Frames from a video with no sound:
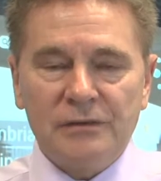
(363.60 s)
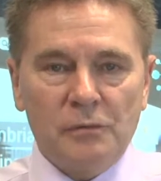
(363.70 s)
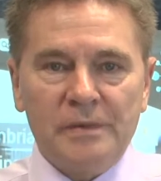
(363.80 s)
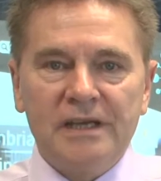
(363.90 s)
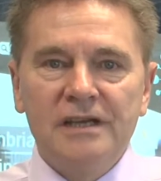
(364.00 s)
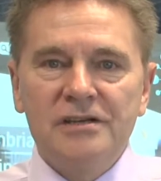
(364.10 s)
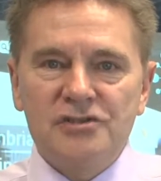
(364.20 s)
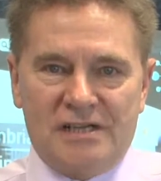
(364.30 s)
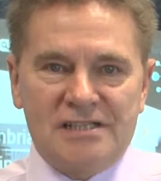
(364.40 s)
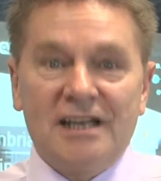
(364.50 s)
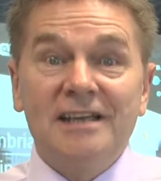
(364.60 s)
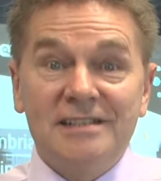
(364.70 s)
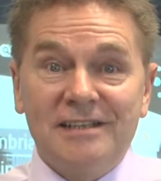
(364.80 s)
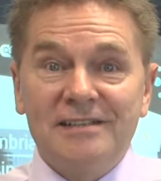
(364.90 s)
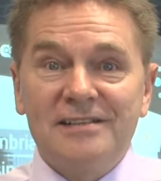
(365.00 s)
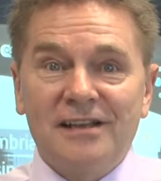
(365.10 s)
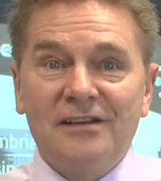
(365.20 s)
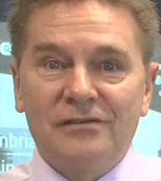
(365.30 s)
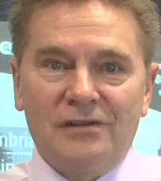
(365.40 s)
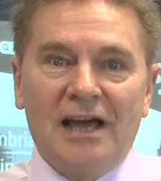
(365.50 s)
It will be translated into the
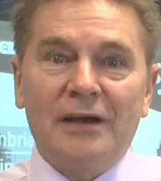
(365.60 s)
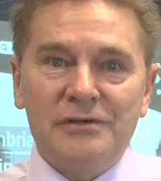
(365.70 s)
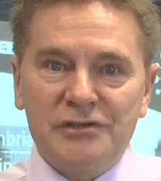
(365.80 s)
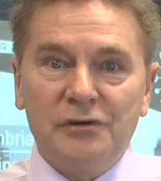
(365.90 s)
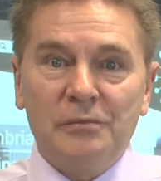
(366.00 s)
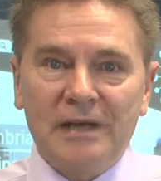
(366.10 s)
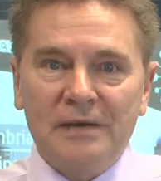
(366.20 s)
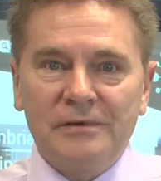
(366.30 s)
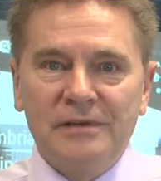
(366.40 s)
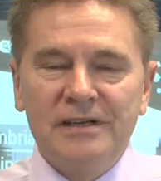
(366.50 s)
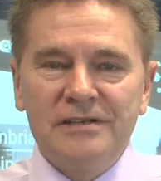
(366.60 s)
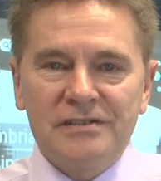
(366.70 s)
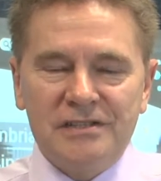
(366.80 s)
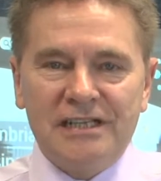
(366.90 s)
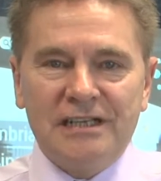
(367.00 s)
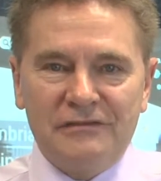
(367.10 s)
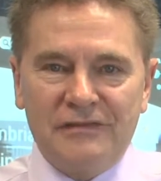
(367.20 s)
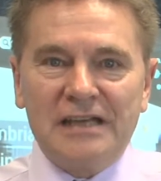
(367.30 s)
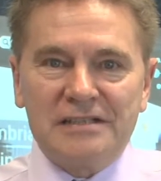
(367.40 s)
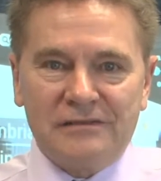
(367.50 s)
local language, and you'll be able to deal
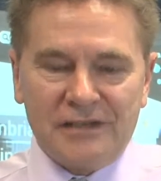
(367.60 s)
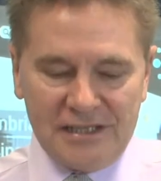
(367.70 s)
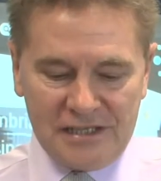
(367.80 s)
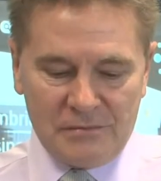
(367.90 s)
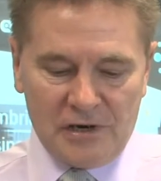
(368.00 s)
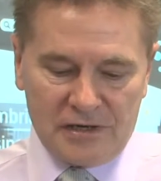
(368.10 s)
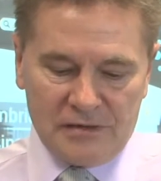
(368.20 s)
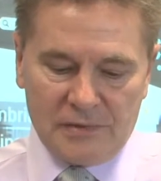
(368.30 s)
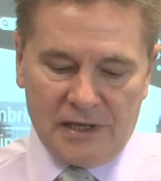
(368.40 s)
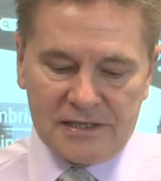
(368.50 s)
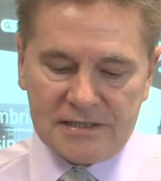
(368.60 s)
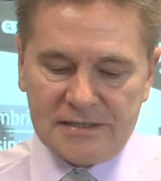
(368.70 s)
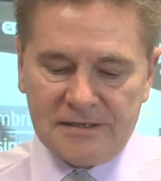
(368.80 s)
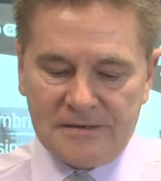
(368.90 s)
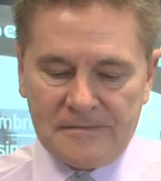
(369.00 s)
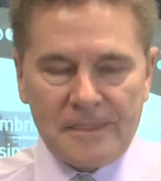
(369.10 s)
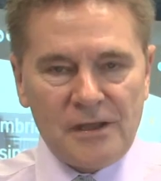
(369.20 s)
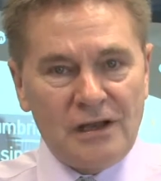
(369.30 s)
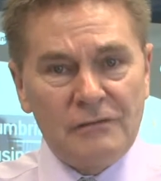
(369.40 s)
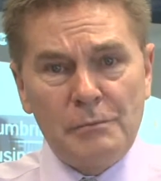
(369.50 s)
effectively in the marketplace.
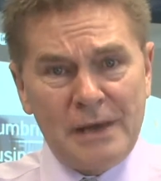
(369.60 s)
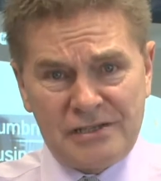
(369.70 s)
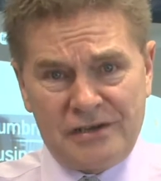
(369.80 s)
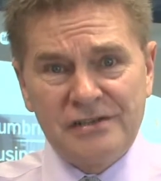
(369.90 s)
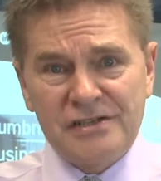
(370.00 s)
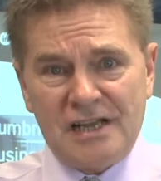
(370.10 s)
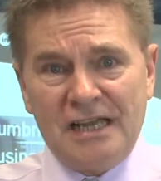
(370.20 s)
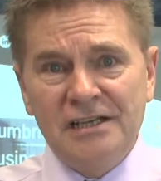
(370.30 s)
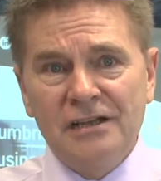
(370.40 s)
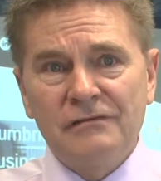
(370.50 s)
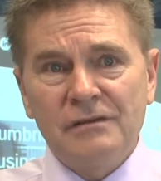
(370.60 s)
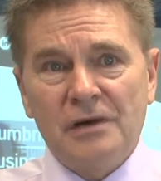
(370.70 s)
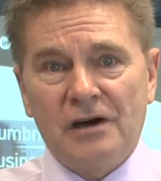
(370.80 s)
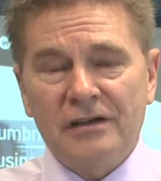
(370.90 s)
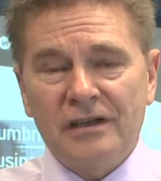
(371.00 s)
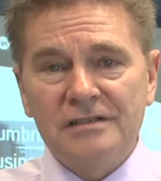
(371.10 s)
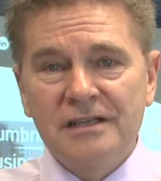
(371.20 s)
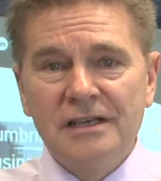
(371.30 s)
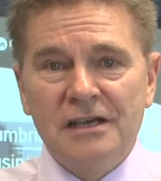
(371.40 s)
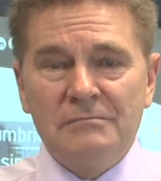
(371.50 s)
You'll have a better understanding of the market
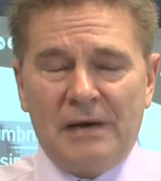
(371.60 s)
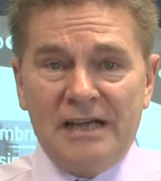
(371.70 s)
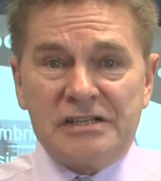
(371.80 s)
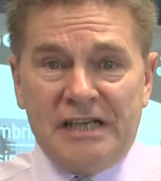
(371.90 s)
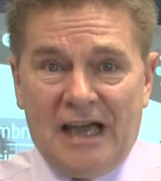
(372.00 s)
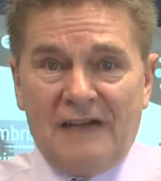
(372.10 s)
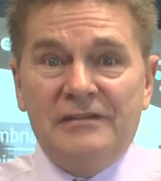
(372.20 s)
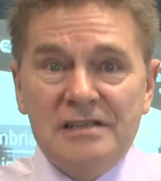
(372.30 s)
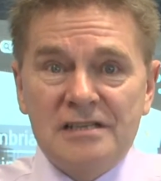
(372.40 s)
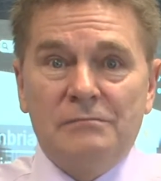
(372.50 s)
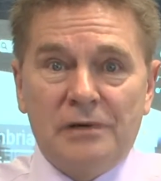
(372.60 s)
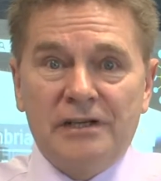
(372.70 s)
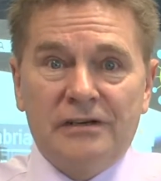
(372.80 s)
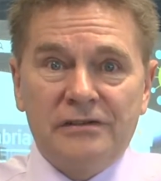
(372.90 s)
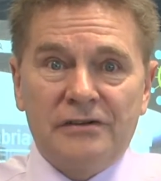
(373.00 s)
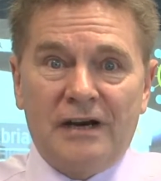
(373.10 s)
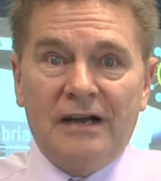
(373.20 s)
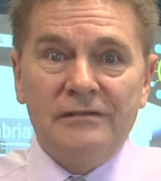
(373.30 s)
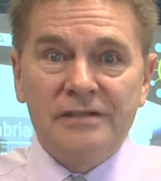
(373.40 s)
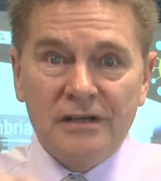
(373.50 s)
by actually having somebody on the
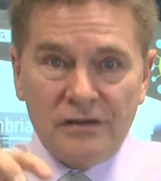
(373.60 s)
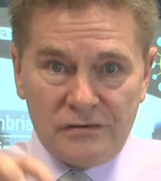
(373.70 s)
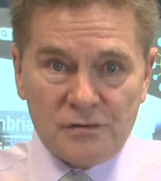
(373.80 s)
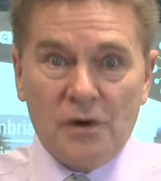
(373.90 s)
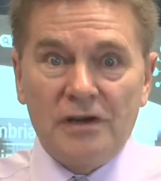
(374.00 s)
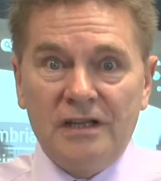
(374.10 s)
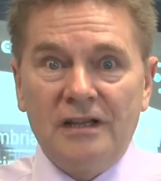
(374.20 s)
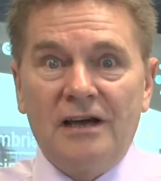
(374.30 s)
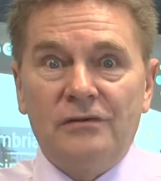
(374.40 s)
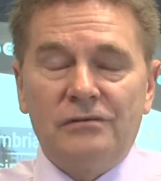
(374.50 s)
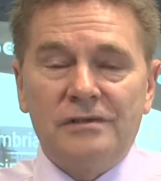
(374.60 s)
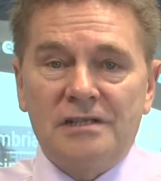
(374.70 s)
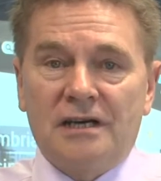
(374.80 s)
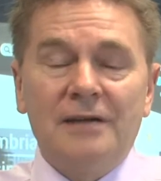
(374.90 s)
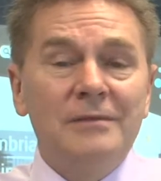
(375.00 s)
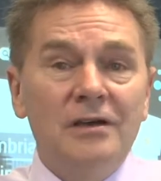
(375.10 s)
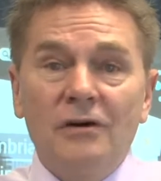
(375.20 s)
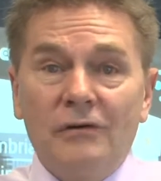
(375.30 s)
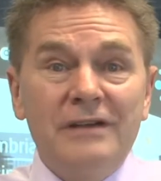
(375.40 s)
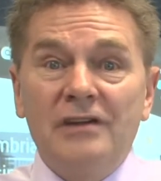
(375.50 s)
ground who's working there all the time,
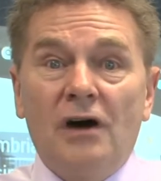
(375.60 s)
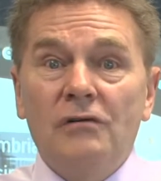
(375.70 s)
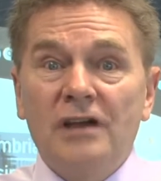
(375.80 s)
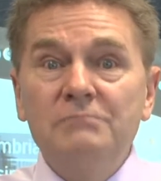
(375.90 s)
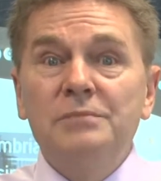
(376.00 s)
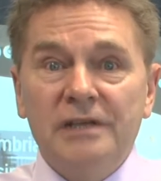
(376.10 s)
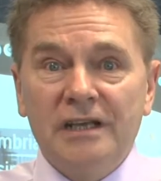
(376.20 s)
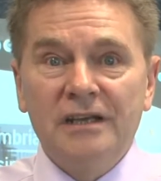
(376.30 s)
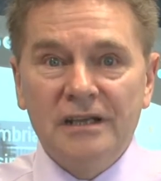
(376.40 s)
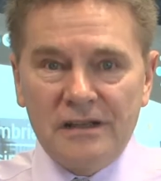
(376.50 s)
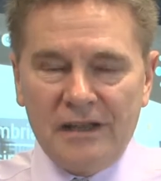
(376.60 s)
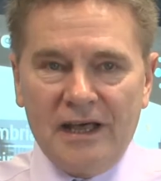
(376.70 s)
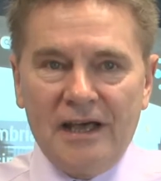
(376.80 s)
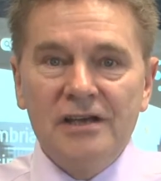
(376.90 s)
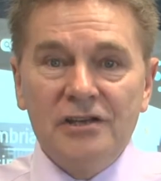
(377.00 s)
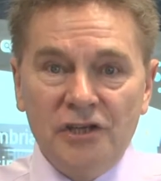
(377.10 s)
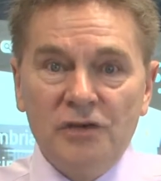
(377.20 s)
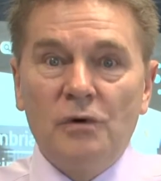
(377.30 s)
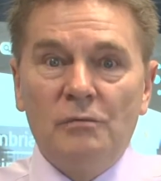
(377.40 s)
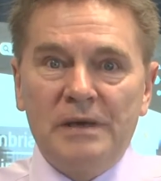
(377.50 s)
or even a whole company there.
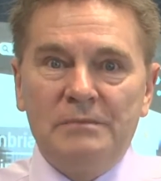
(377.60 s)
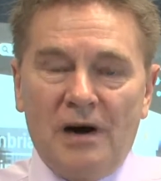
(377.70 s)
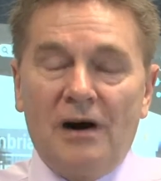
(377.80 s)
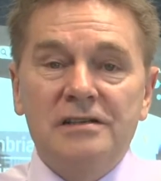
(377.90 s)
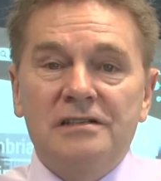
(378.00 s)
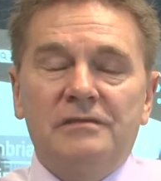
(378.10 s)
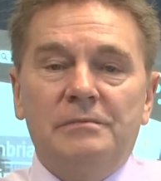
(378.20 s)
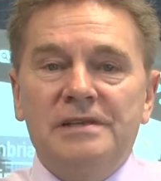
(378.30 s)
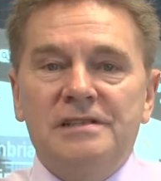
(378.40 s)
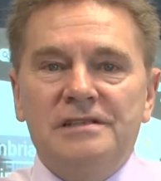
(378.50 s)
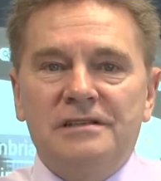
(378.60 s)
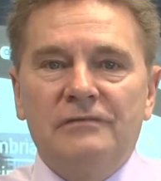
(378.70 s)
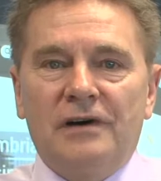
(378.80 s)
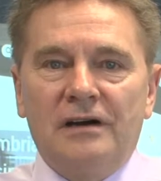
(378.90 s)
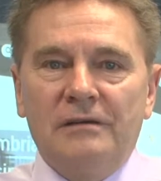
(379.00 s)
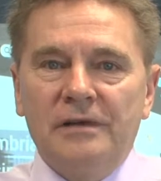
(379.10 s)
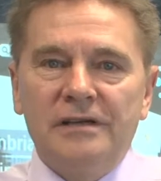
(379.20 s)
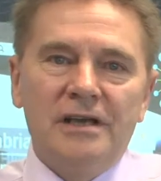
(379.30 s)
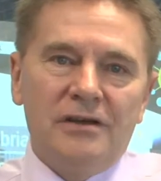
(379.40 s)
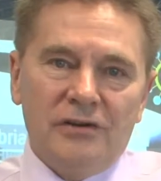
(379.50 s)
You will be part of the business environment.
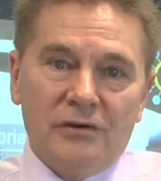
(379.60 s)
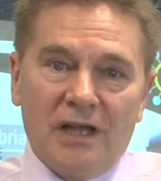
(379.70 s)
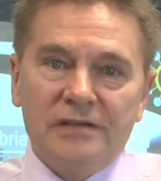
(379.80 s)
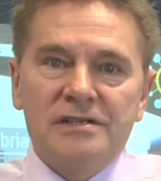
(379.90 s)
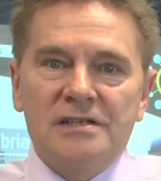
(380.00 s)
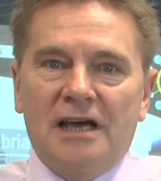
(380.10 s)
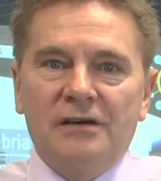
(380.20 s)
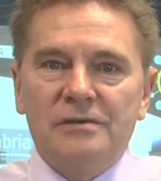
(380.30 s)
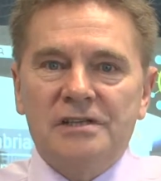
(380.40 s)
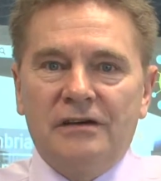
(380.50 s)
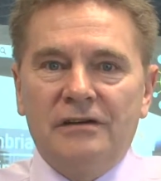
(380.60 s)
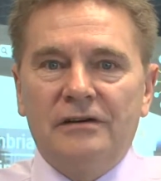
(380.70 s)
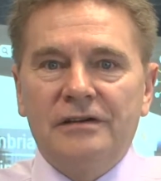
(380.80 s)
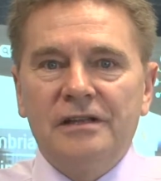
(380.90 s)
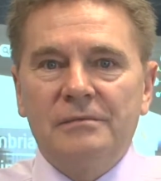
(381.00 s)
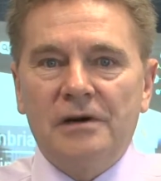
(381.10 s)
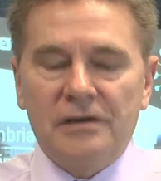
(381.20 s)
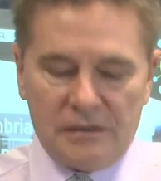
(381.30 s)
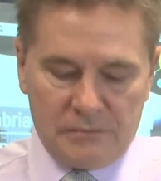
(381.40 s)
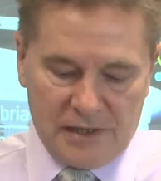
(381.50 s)
You'll understand what's going on in the
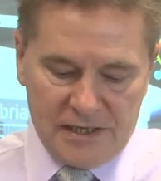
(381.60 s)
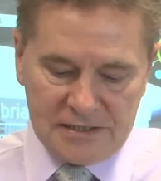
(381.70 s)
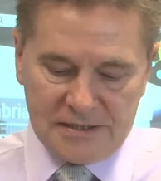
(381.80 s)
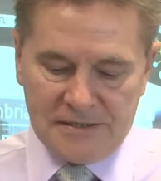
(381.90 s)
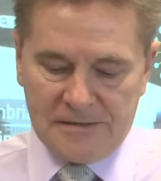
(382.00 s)
marketplace.